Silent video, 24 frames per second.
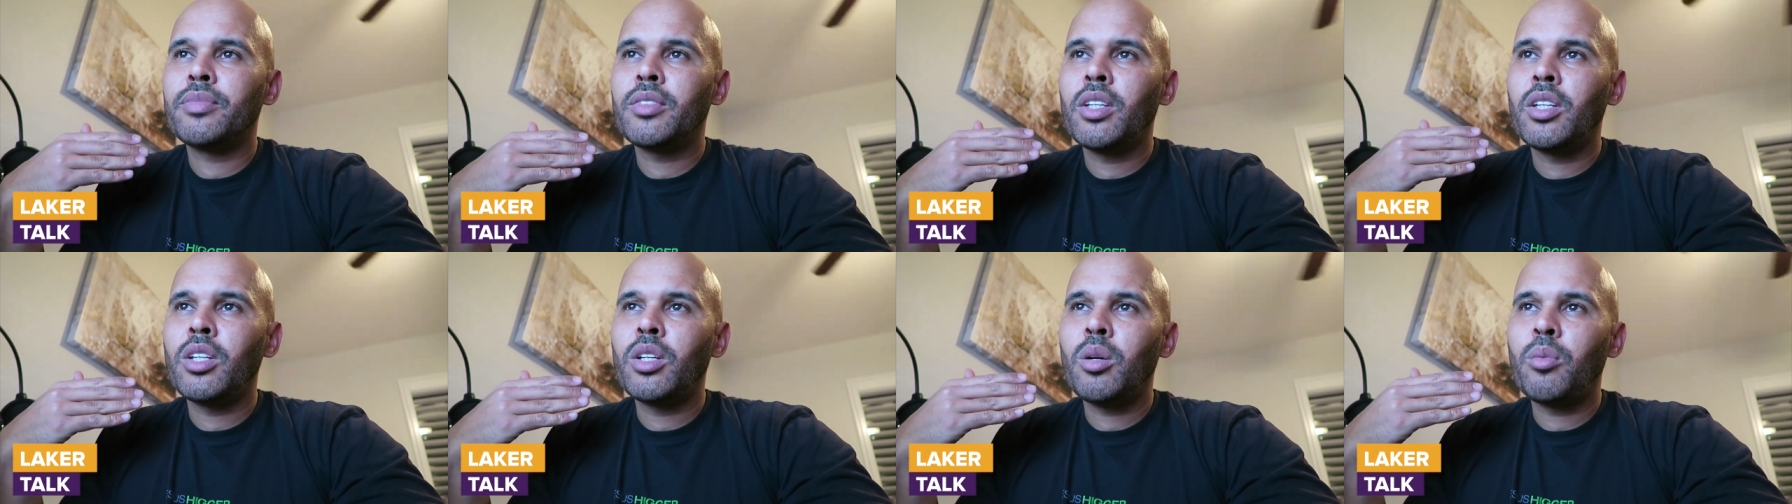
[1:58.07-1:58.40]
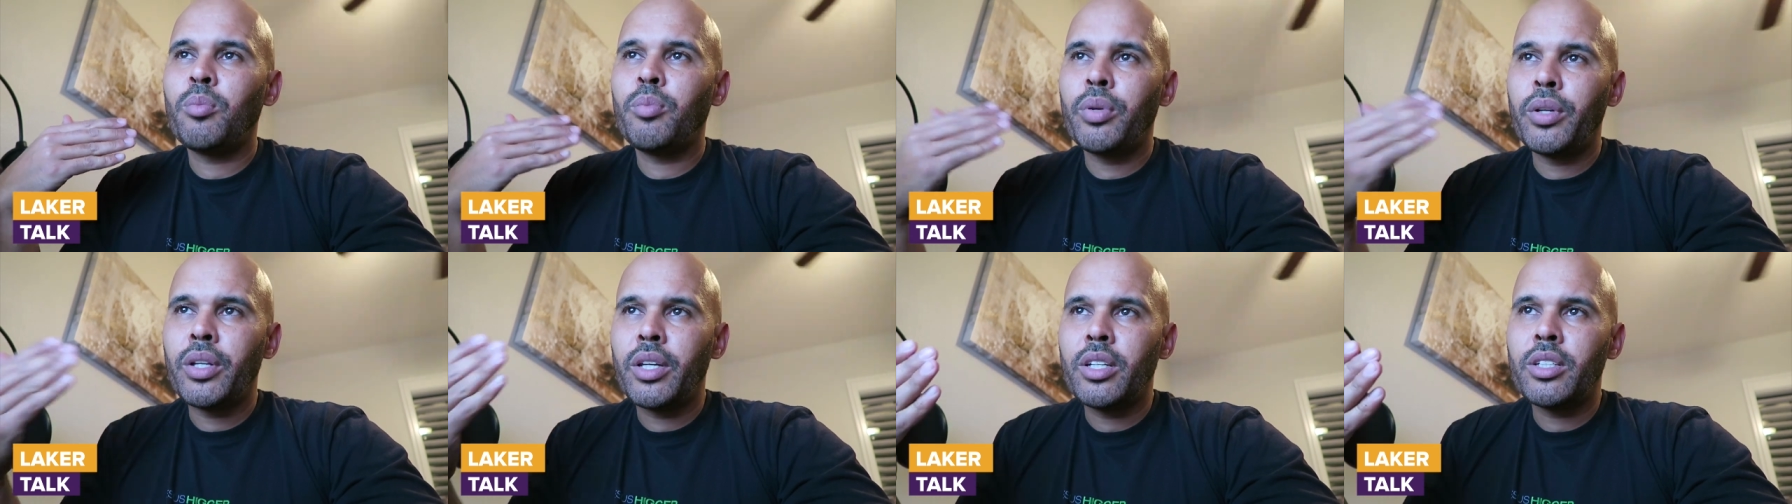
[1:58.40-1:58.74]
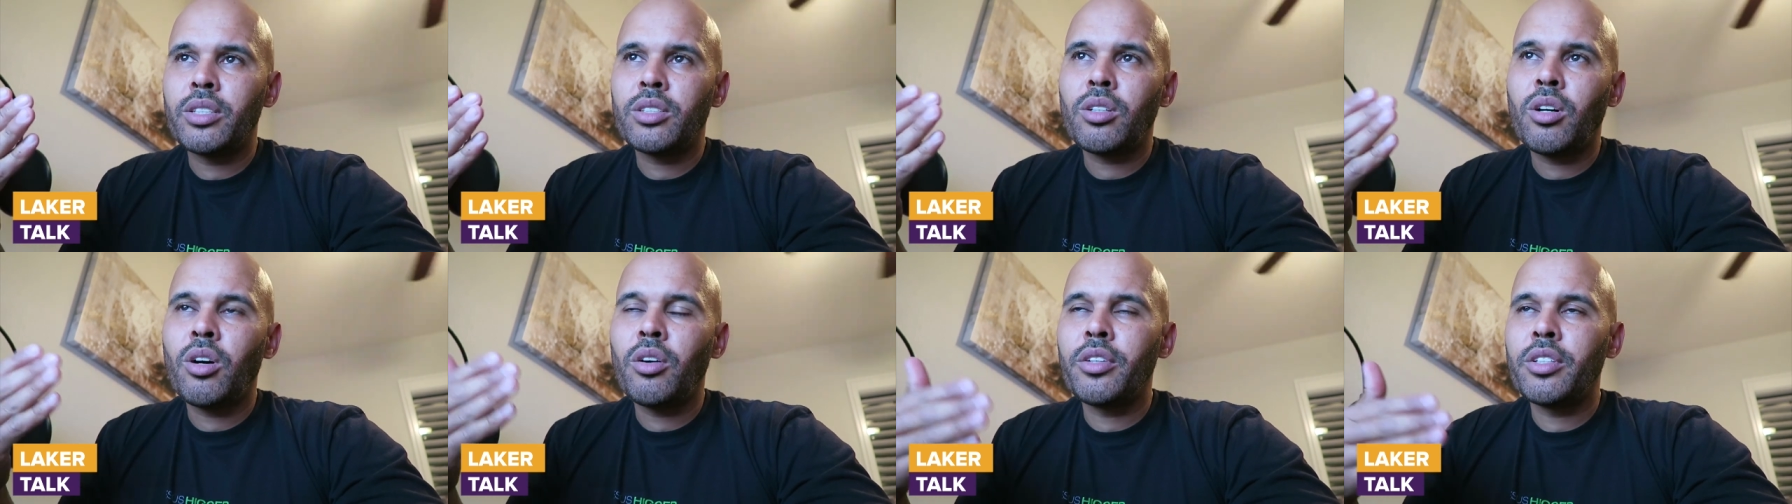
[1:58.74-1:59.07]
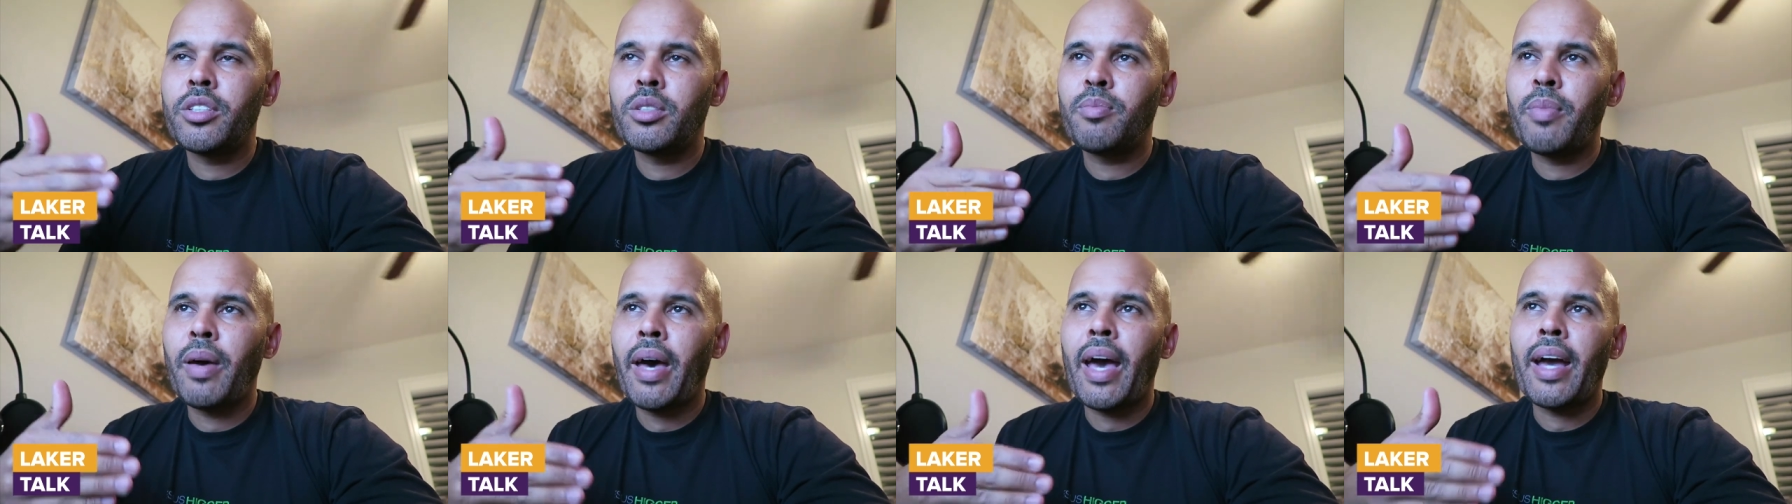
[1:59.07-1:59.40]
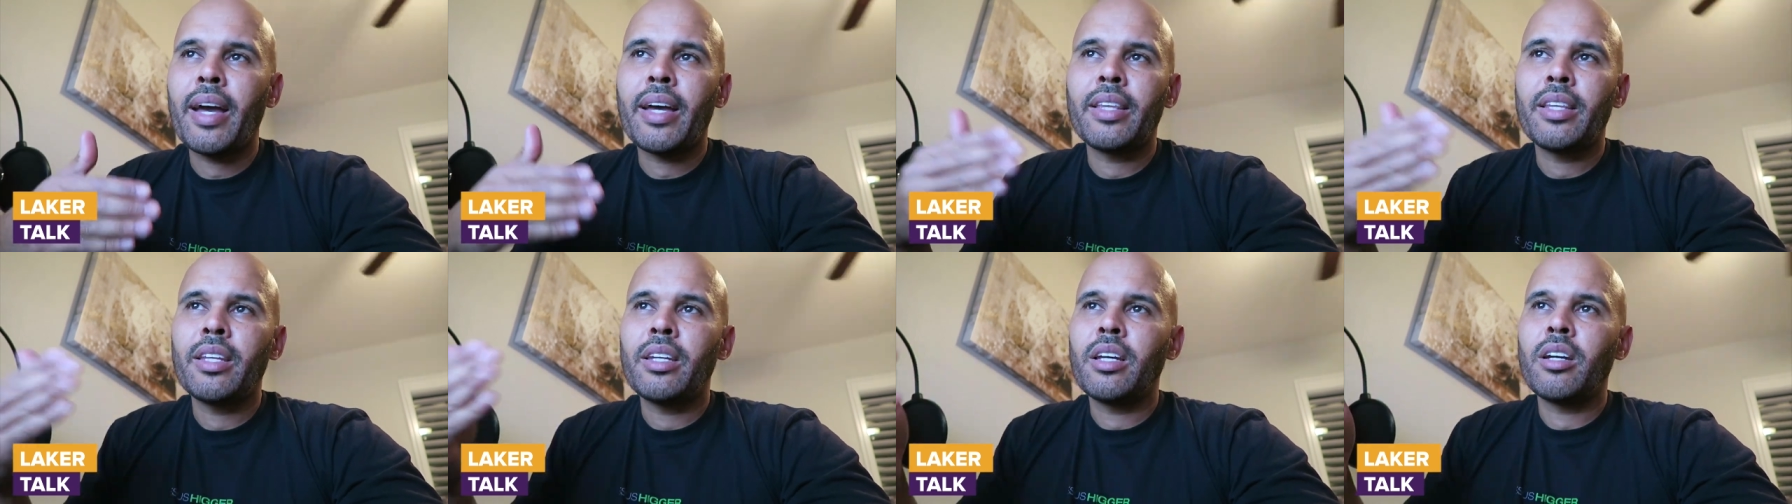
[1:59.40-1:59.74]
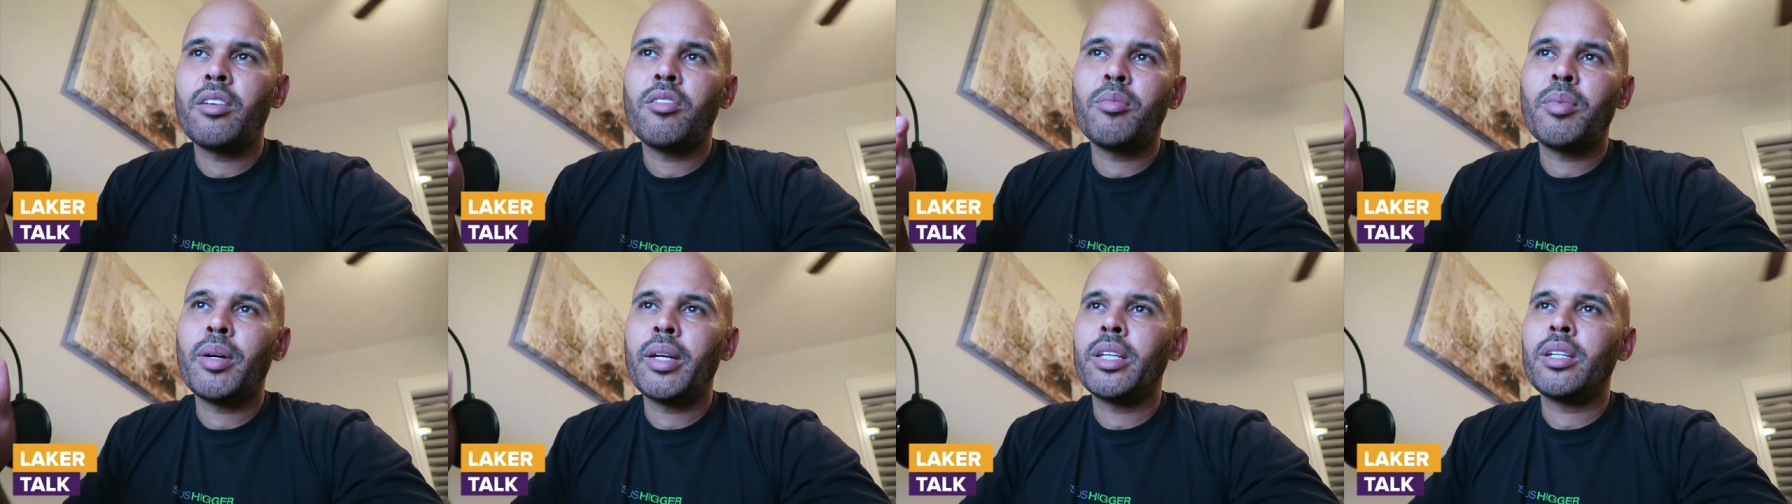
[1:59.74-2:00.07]
you know, putting us on his back and then
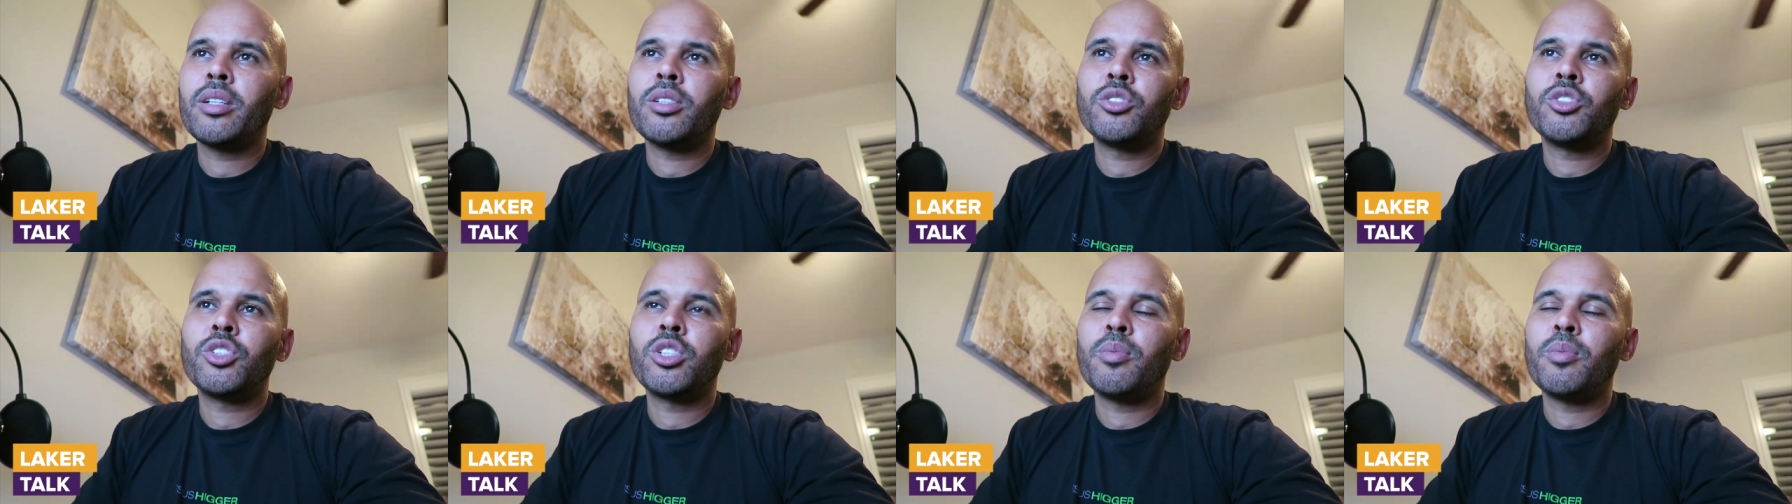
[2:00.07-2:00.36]
everybody else